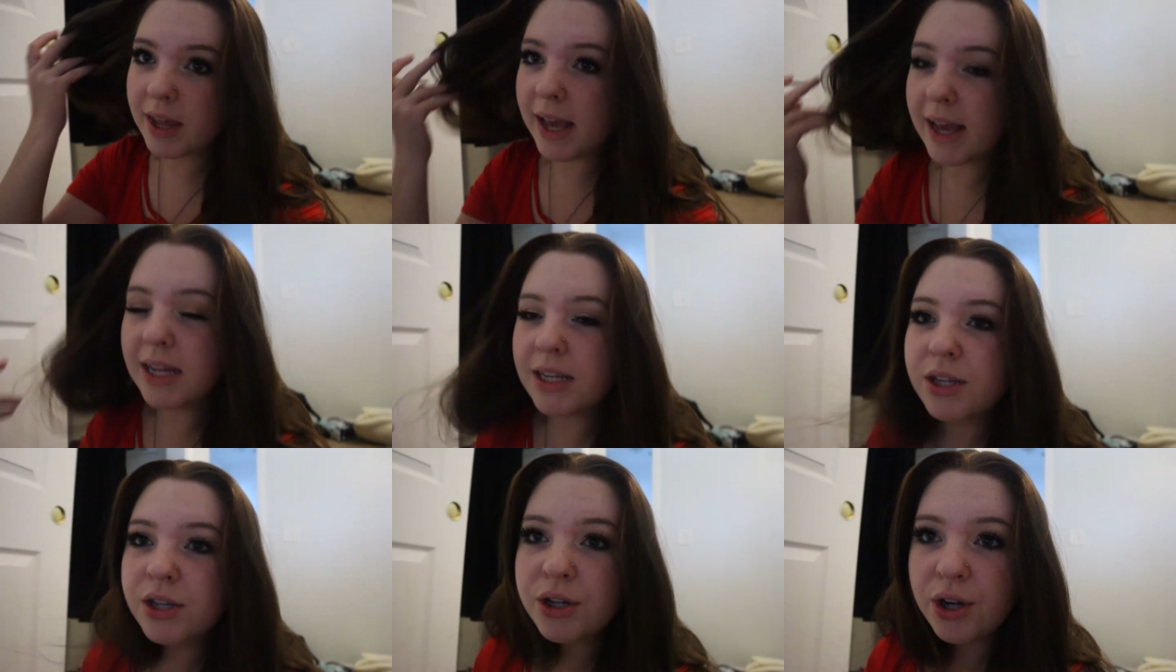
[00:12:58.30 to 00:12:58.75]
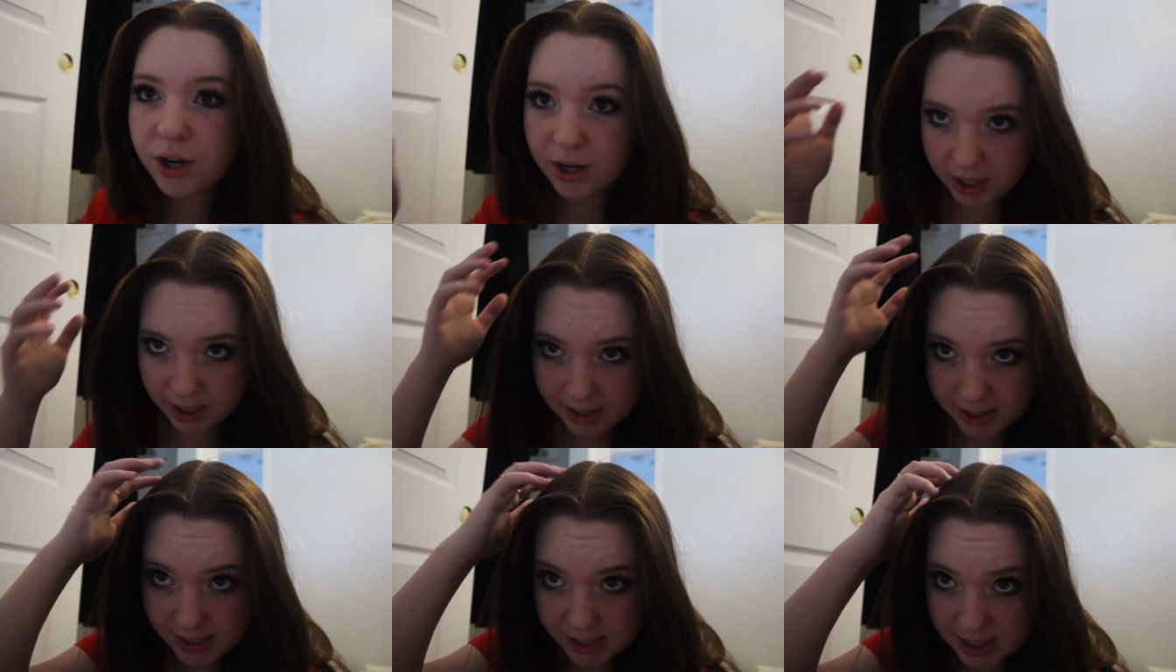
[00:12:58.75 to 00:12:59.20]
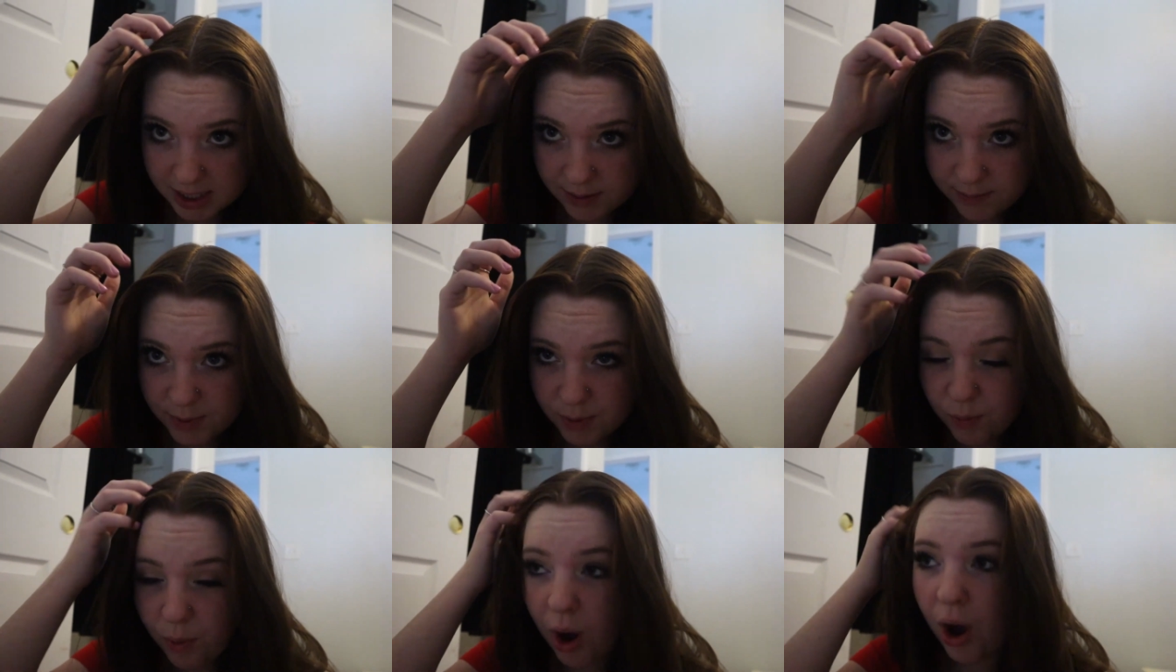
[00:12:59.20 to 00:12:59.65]
It's dirty, it needs
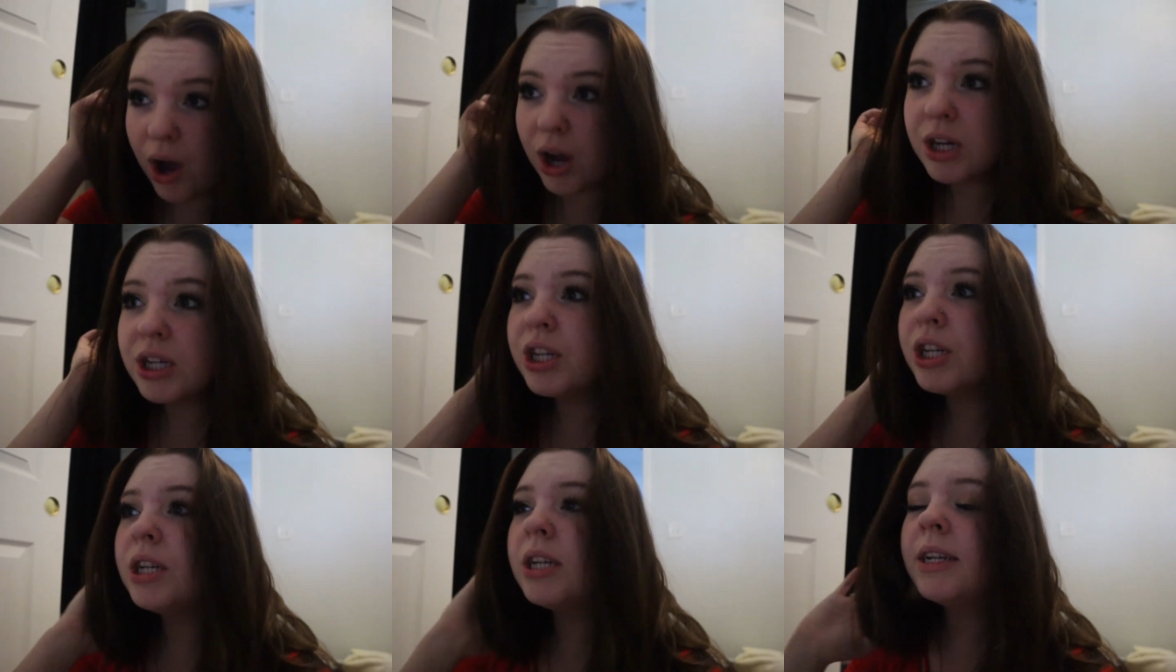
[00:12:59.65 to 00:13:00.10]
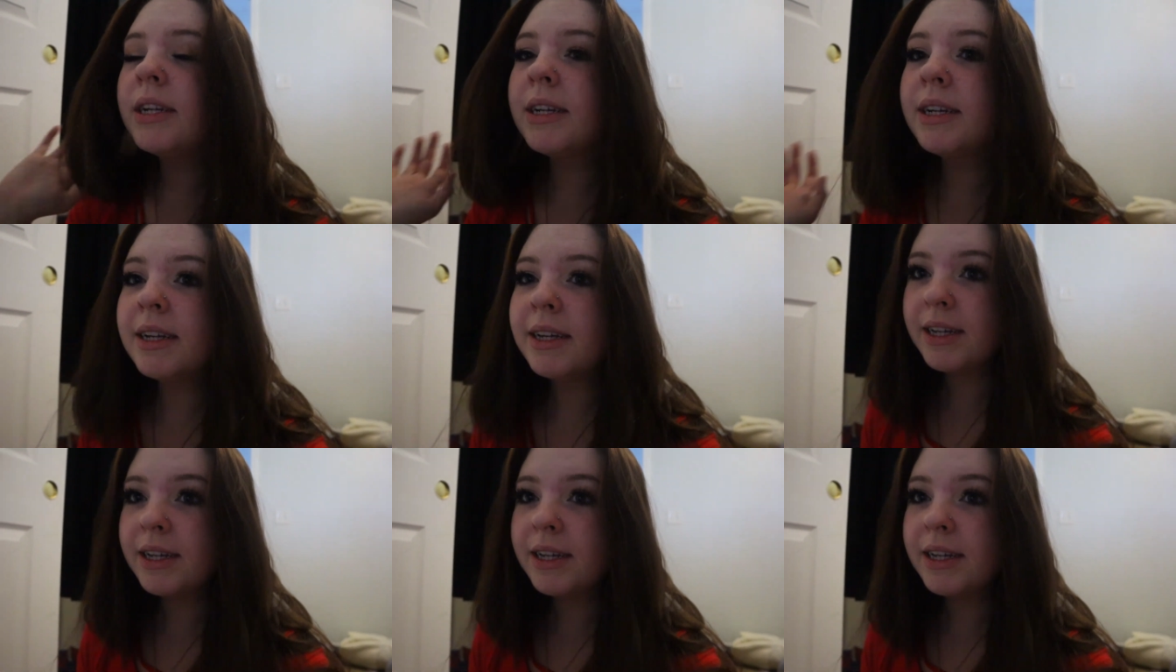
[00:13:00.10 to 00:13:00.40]
to be washed.